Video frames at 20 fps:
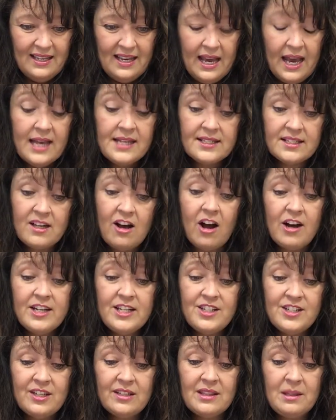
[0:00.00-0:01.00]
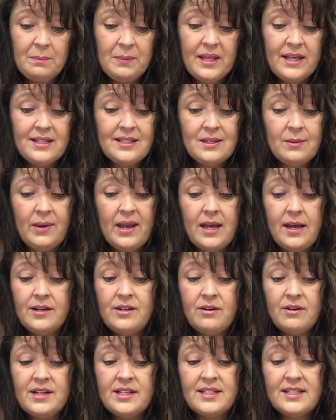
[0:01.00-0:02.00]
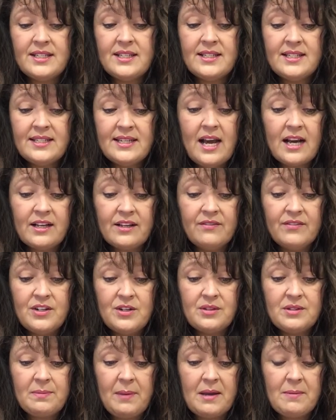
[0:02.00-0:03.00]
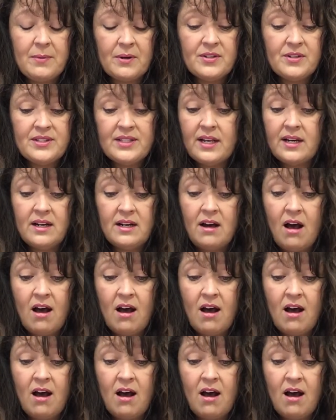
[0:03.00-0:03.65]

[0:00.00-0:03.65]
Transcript: As Connie took the plates away, I noticed a stack of newspapers that had